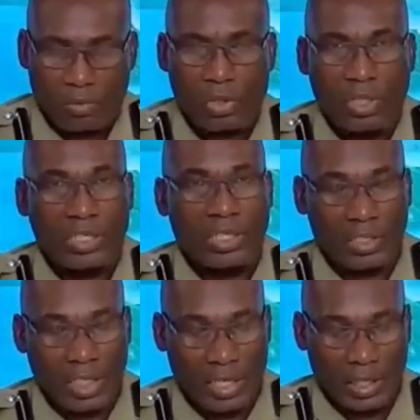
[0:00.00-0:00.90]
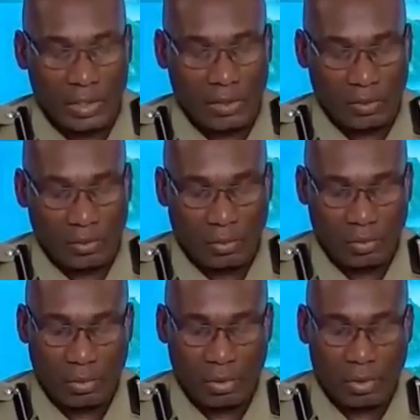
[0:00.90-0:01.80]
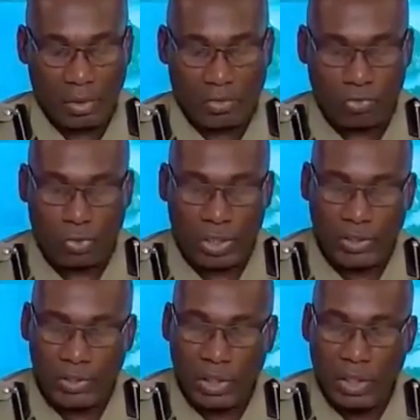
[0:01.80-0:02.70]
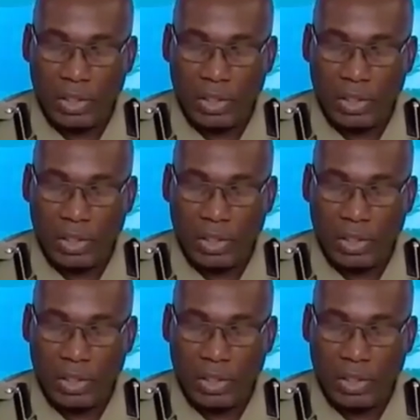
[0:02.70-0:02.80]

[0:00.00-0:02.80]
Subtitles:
but not entirely so. The truth is,